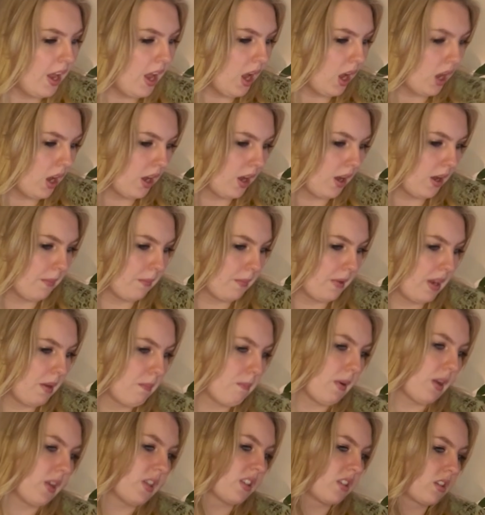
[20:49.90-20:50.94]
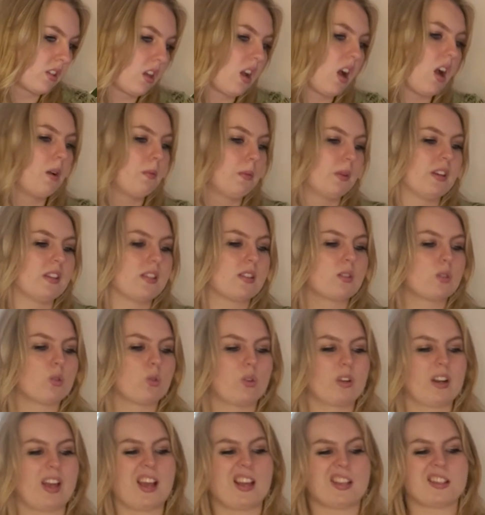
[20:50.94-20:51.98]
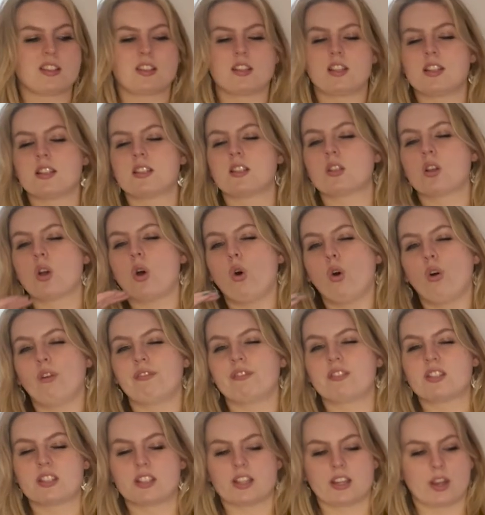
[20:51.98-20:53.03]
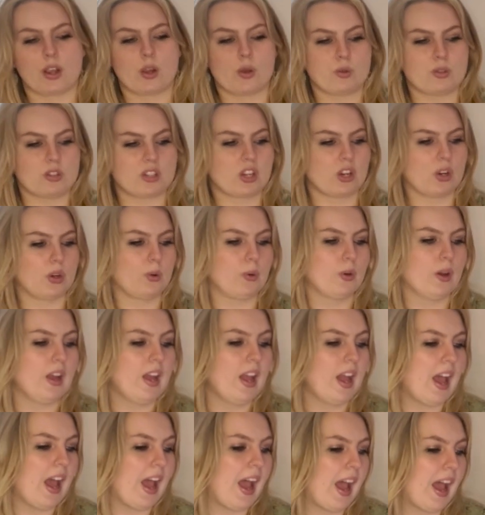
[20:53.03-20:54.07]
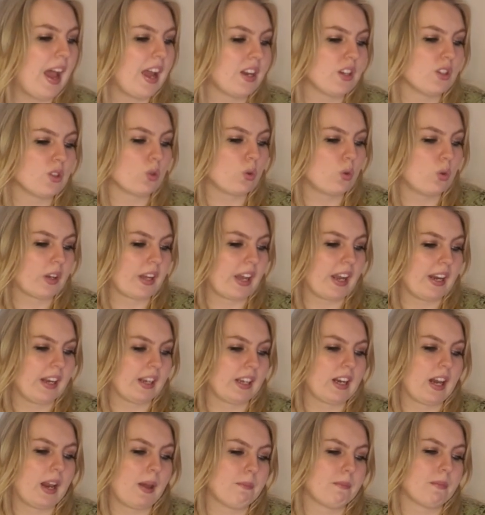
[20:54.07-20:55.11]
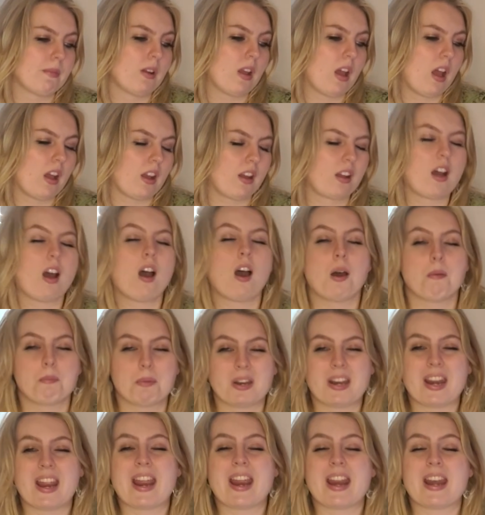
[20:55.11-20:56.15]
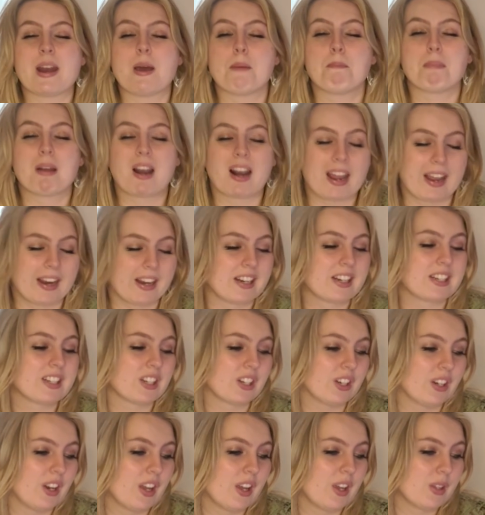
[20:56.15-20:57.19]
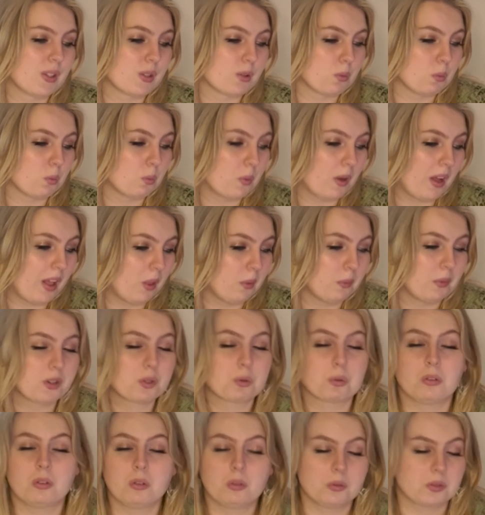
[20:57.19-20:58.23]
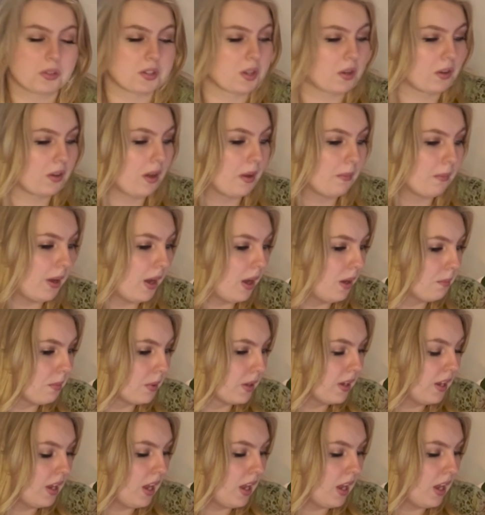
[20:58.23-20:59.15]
But carbon is stored as dissolved CO2 and organic carbon in plankton as well, which will also come up.